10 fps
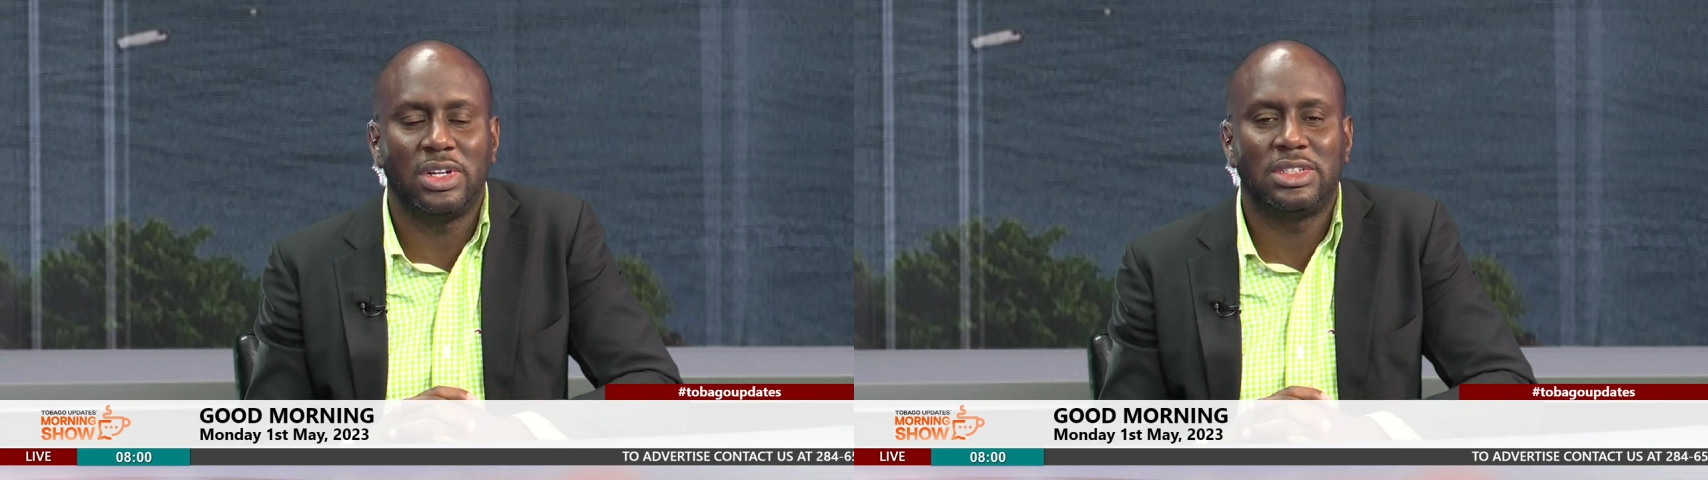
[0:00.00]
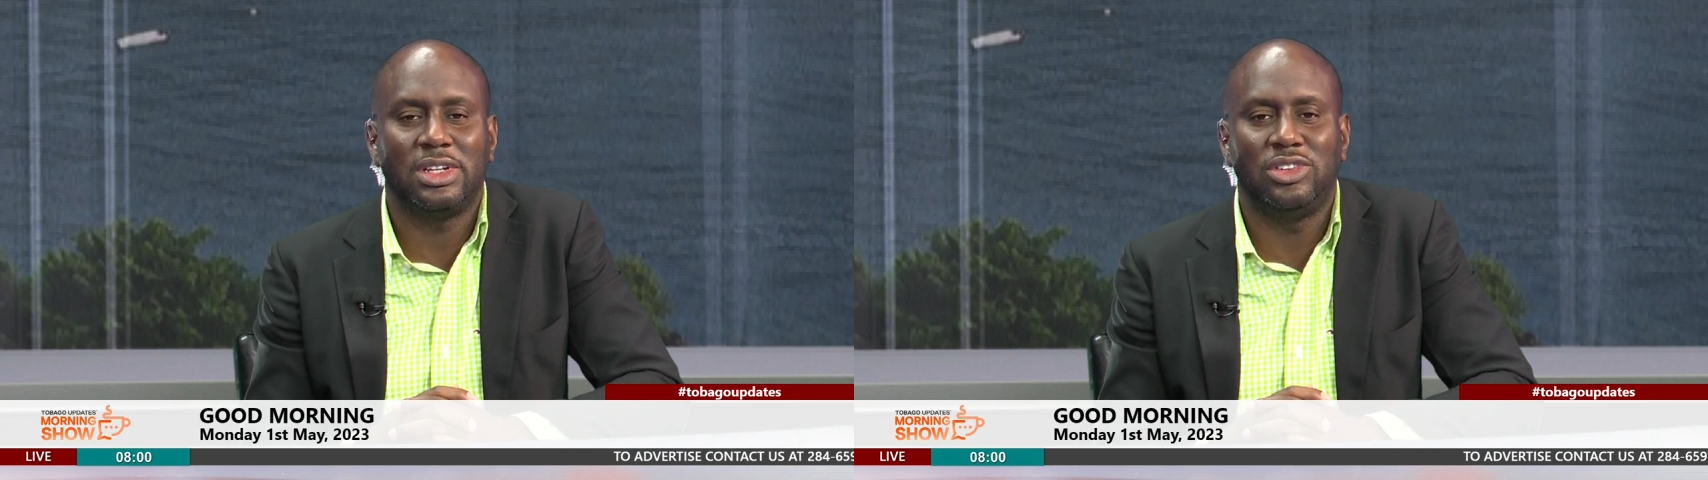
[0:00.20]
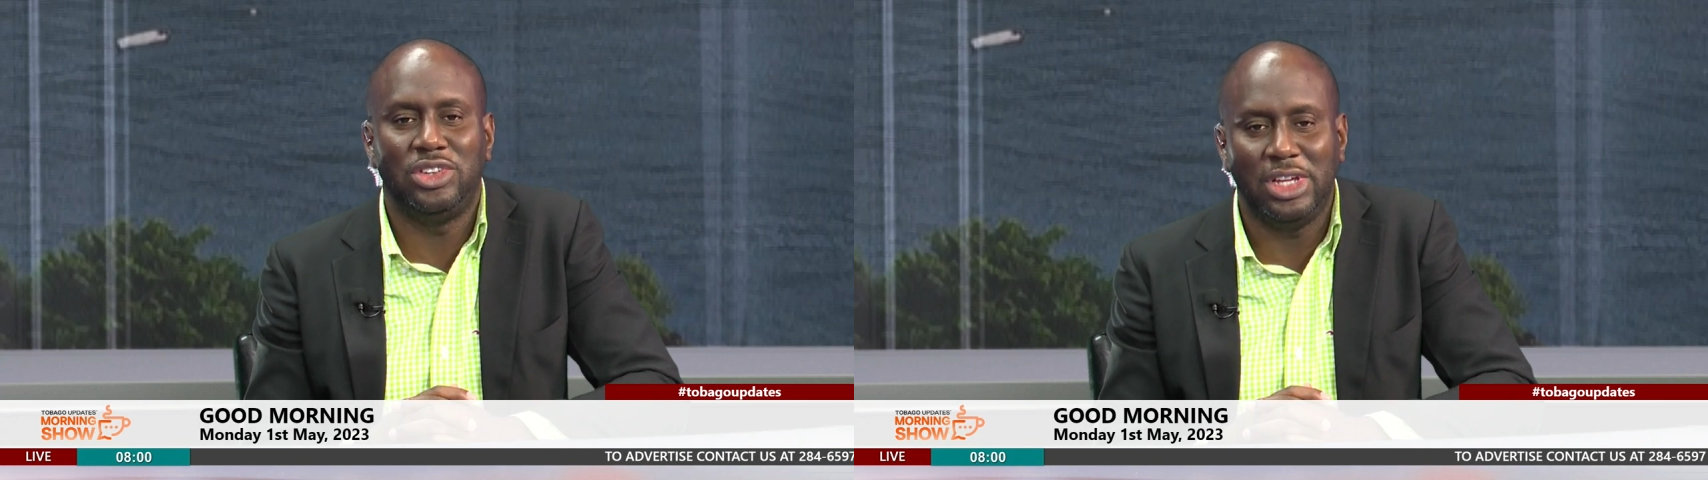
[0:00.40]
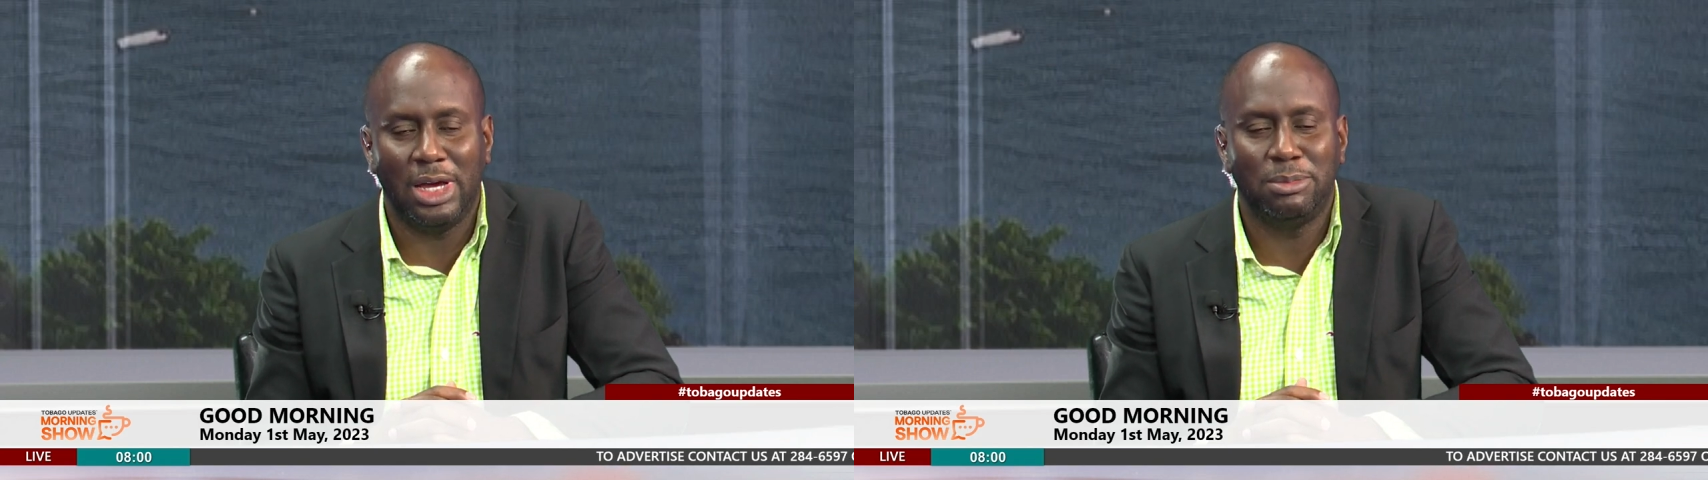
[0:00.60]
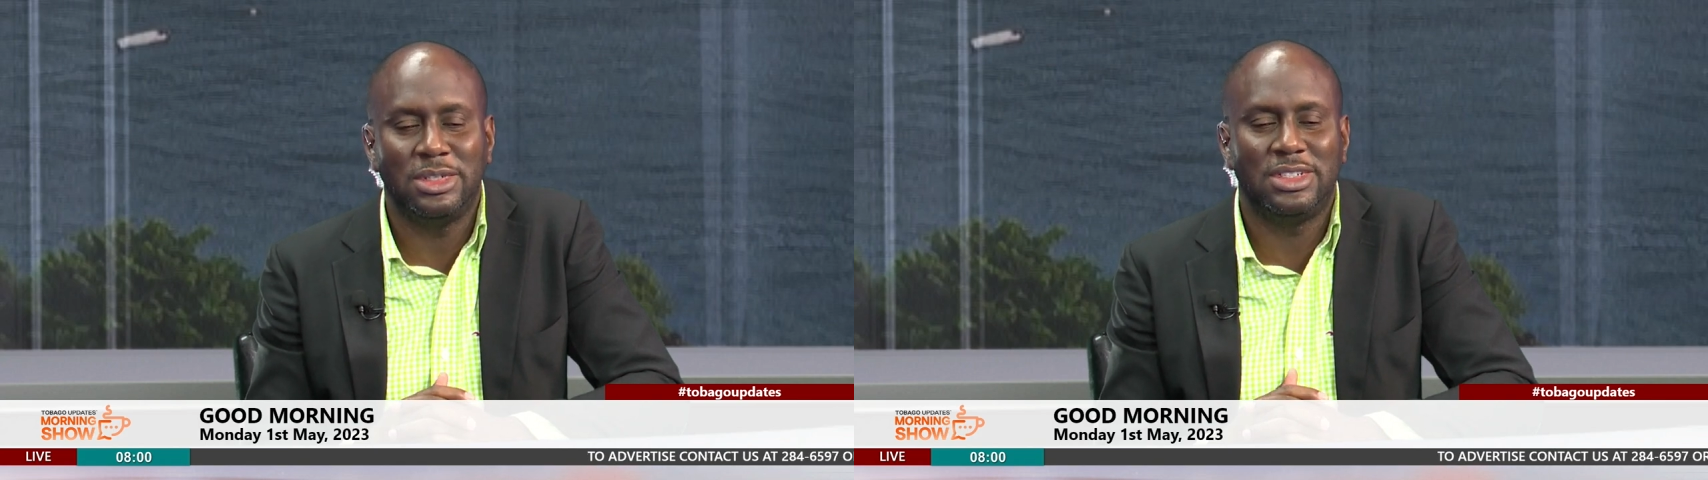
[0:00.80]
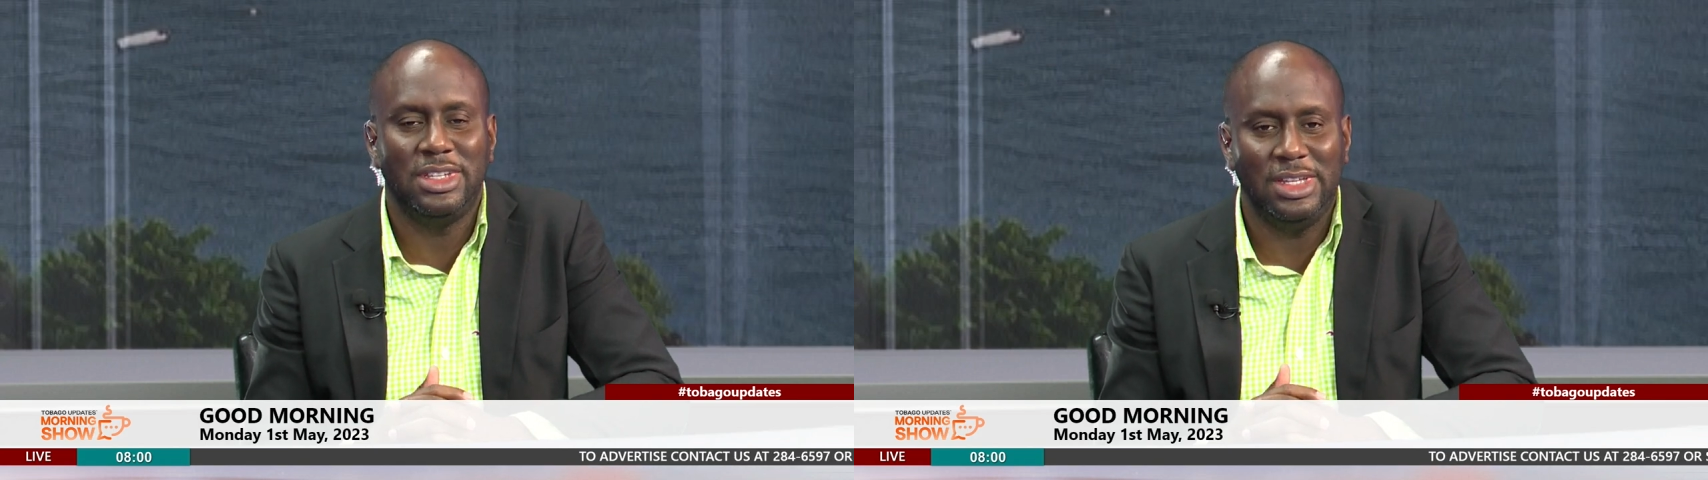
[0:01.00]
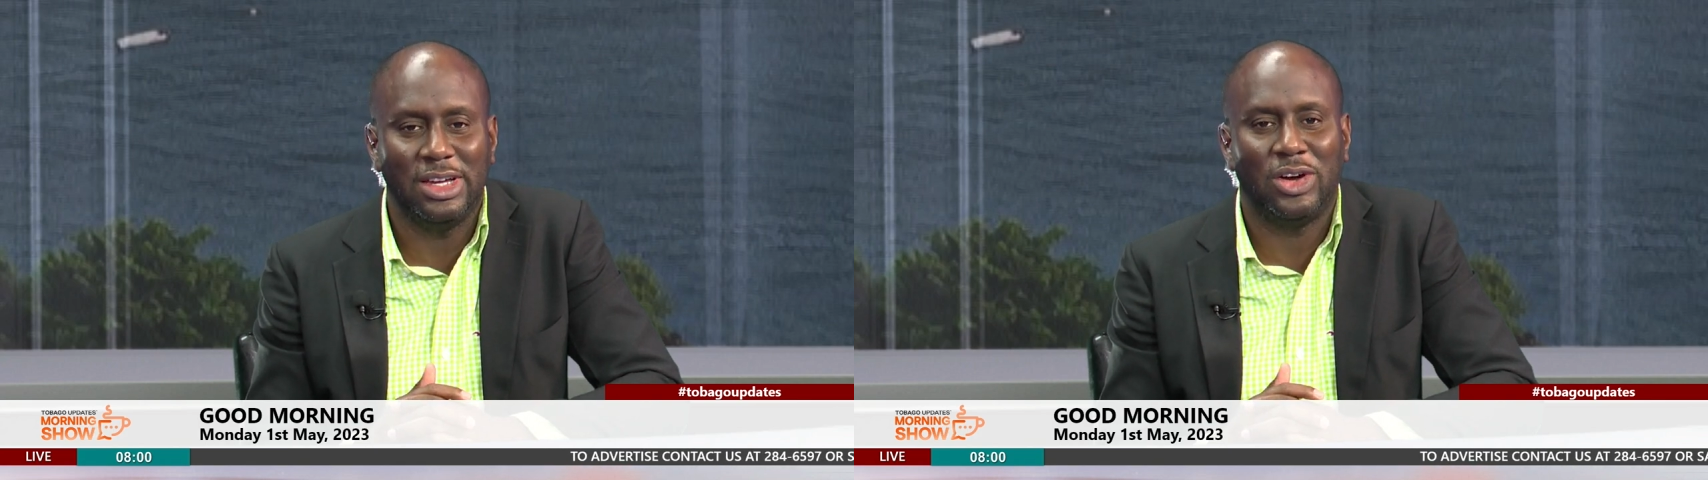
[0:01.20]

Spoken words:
to GMT.